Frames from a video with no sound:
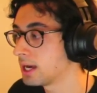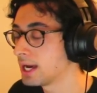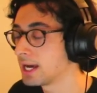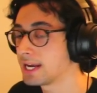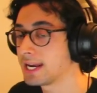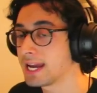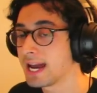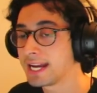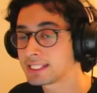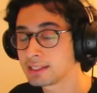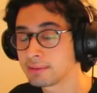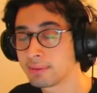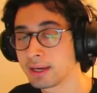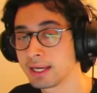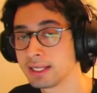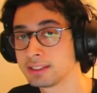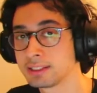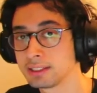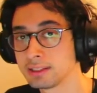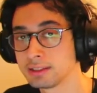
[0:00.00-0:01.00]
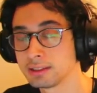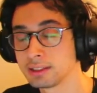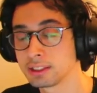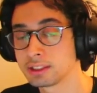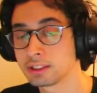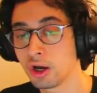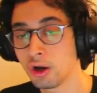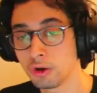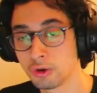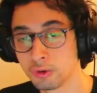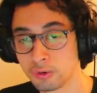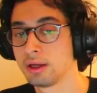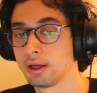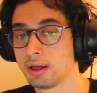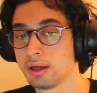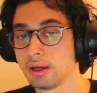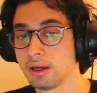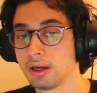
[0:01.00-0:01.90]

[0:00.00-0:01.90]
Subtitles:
Not to mention the tone.